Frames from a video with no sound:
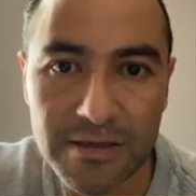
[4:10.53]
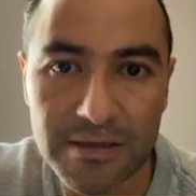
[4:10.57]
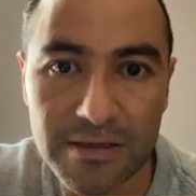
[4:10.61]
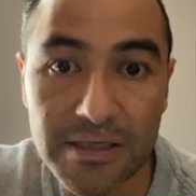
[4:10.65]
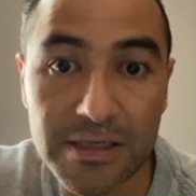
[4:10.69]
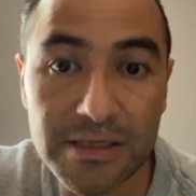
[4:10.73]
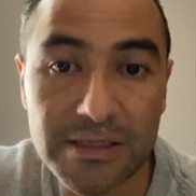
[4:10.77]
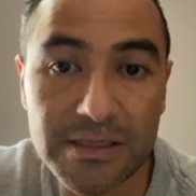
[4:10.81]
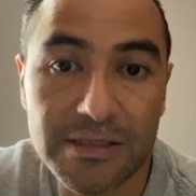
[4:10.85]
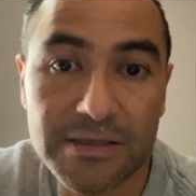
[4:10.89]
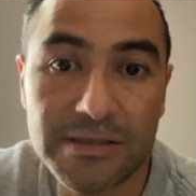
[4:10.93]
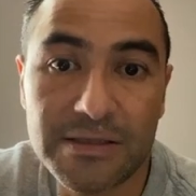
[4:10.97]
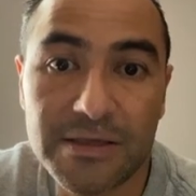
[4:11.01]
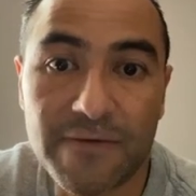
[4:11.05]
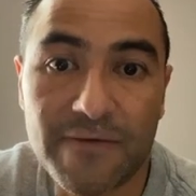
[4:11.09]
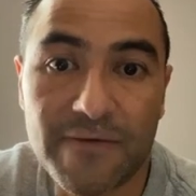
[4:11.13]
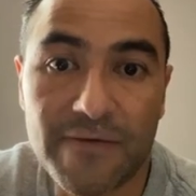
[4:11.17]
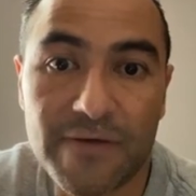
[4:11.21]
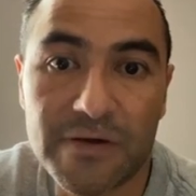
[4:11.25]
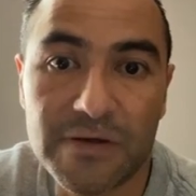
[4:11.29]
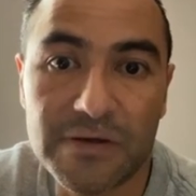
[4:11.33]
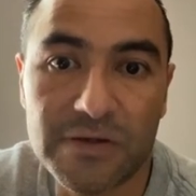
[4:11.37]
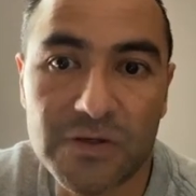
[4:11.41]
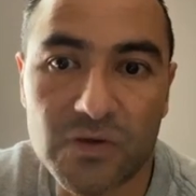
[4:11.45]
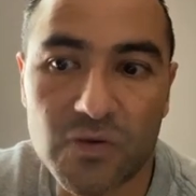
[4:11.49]
This is the
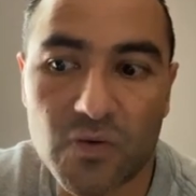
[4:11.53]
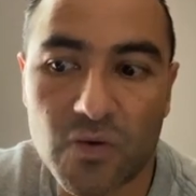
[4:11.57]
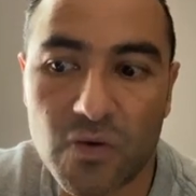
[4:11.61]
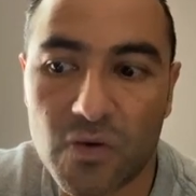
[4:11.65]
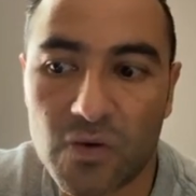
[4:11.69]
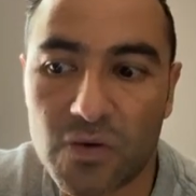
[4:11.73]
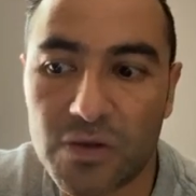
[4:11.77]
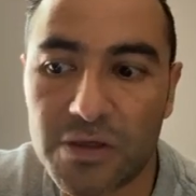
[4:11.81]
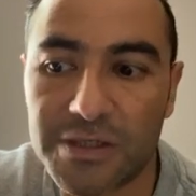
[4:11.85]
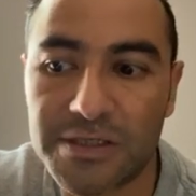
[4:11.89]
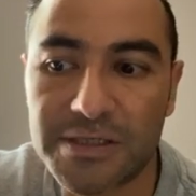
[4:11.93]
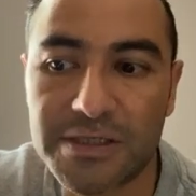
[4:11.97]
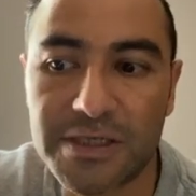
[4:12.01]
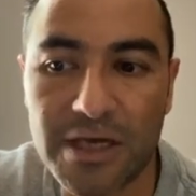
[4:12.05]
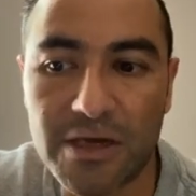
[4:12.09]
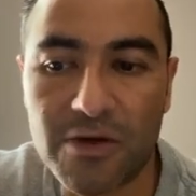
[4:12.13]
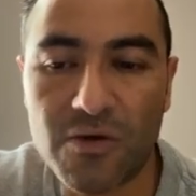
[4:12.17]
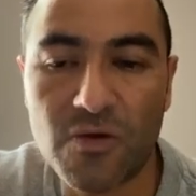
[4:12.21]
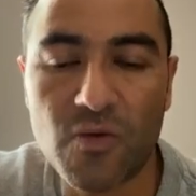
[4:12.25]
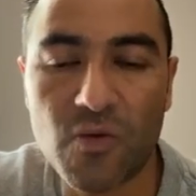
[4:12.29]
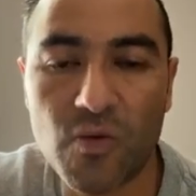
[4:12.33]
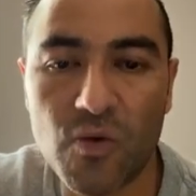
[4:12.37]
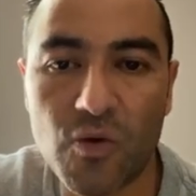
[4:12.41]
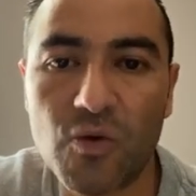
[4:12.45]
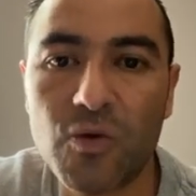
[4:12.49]
first rule. The
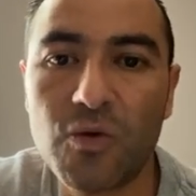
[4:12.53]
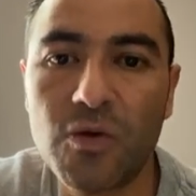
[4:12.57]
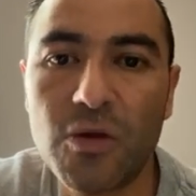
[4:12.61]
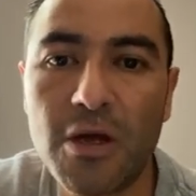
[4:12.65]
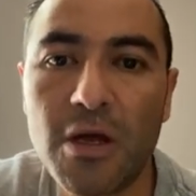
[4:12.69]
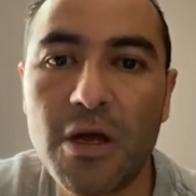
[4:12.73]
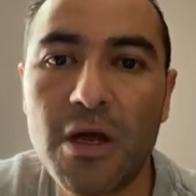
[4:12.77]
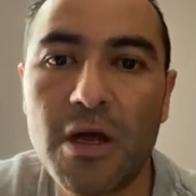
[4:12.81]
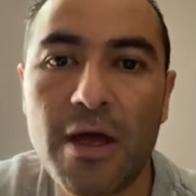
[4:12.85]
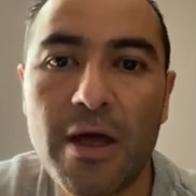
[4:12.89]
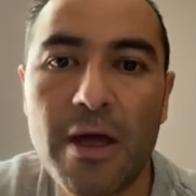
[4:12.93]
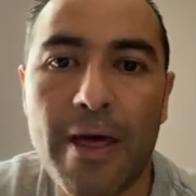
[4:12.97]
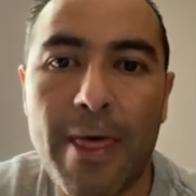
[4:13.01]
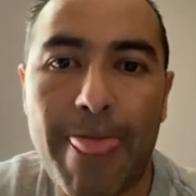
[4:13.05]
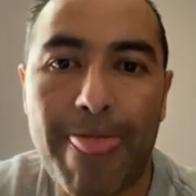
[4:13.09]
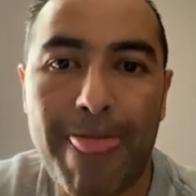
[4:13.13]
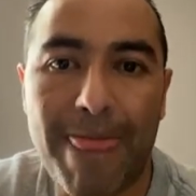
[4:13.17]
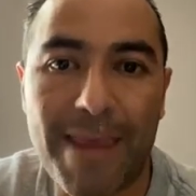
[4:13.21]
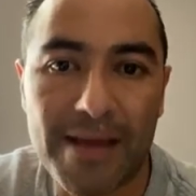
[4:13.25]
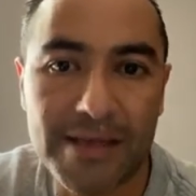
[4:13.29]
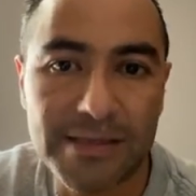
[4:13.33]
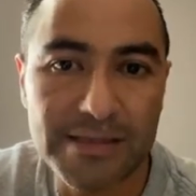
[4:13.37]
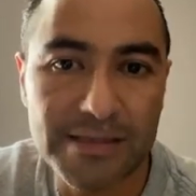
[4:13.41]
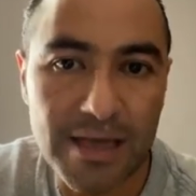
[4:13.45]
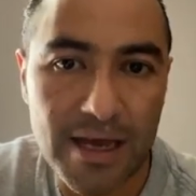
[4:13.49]
second rule
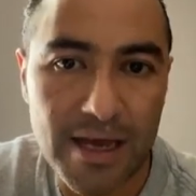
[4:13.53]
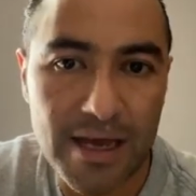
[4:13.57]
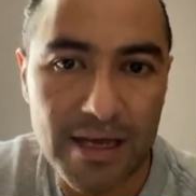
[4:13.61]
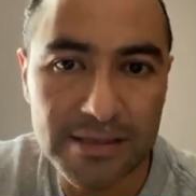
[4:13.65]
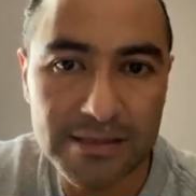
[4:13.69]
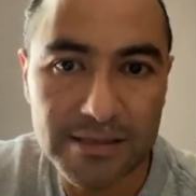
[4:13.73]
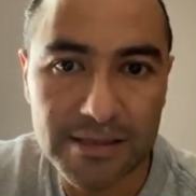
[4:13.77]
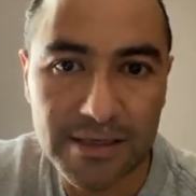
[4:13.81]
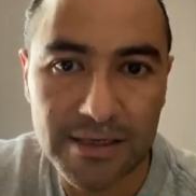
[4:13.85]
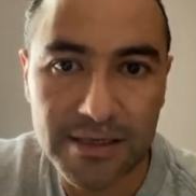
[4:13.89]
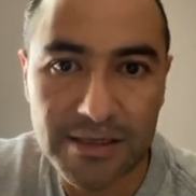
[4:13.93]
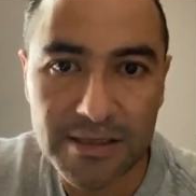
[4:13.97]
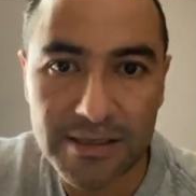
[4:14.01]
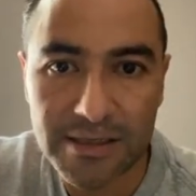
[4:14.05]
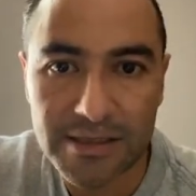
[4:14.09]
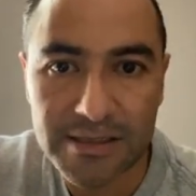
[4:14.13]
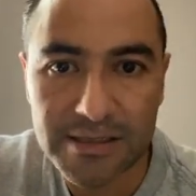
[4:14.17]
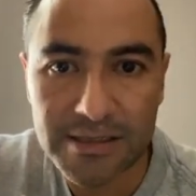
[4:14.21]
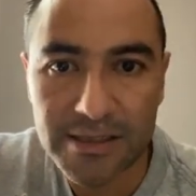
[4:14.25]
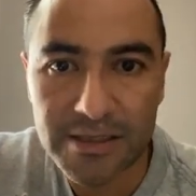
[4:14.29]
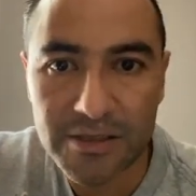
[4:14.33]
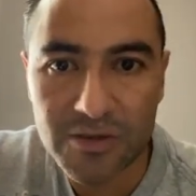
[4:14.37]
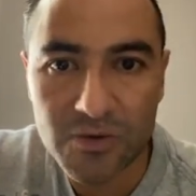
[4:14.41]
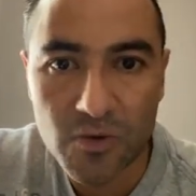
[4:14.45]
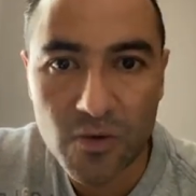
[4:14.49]
is asking
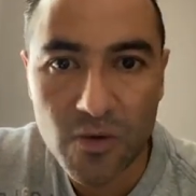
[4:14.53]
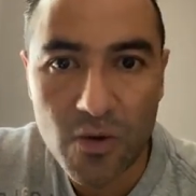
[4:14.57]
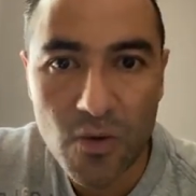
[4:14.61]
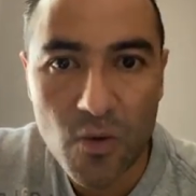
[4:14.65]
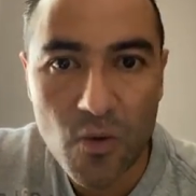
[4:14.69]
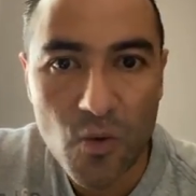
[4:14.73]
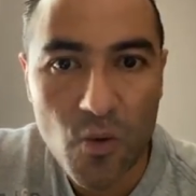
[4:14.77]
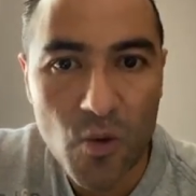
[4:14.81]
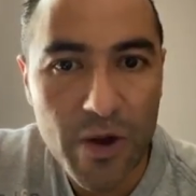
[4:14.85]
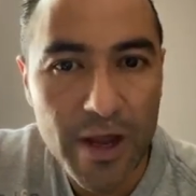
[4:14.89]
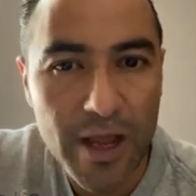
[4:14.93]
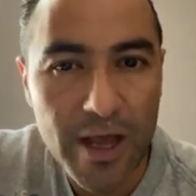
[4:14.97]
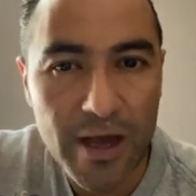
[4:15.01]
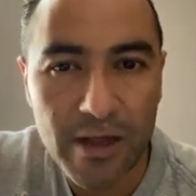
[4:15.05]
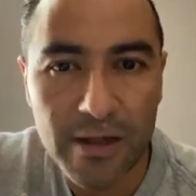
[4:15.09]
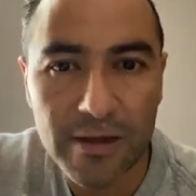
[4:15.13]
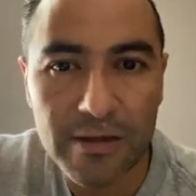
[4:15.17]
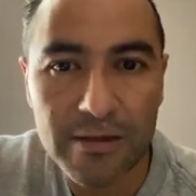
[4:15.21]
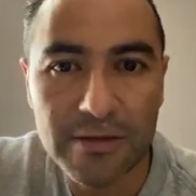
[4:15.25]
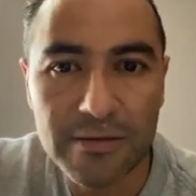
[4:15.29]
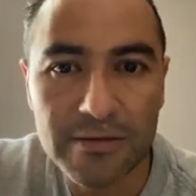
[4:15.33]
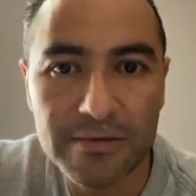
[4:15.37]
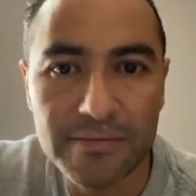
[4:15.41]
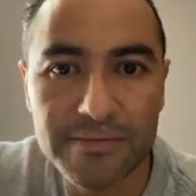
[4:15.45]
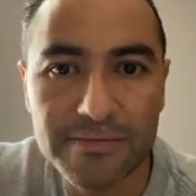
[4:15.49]
Is it
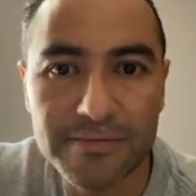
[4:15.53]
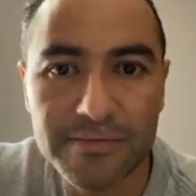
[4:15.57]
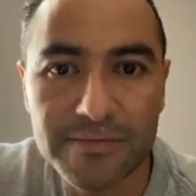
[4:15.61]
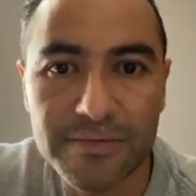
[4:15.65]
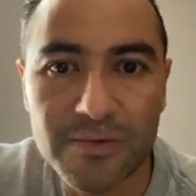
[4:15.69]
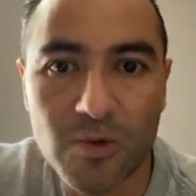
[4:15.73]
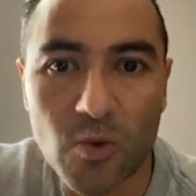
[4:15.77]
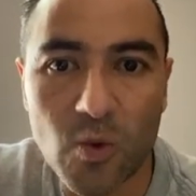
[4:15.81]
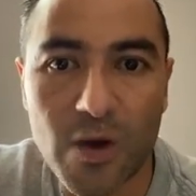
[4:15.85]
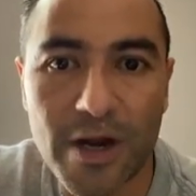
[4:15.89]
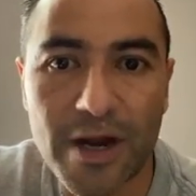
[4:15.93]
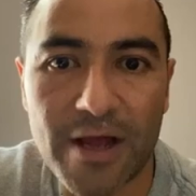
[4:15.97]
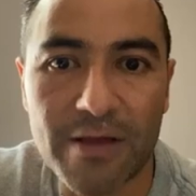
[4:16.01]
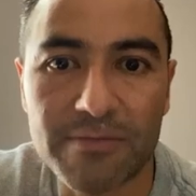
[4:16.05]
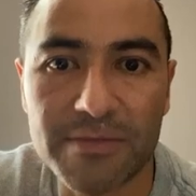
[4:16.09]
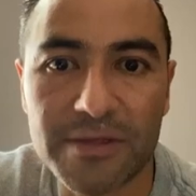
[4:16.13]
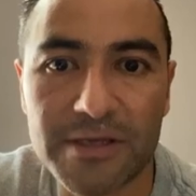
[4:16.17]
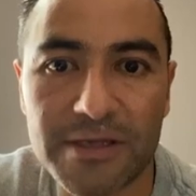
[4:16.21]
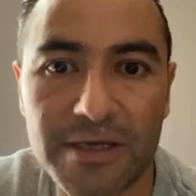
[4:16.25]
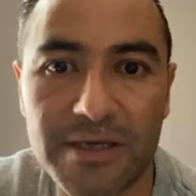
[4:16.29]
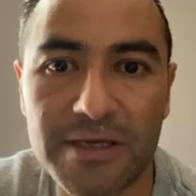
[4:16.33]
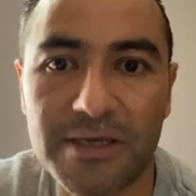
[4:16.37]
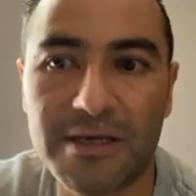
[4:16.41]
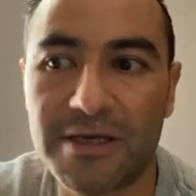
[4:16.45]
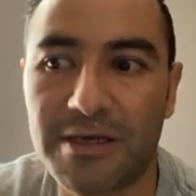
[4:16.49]
real what I'm
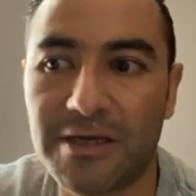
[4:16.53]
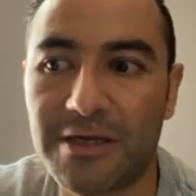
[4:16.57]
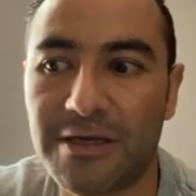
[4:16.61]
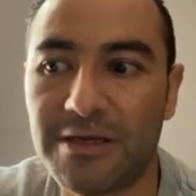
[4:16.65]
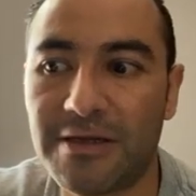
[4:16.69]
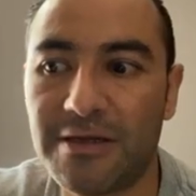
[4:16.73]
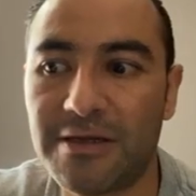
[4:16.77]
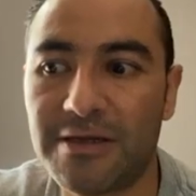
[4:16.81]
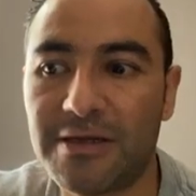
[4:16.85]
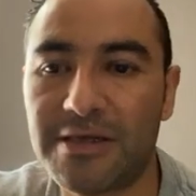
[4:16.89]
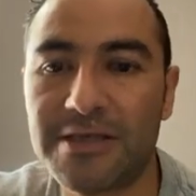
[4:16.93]
thinking?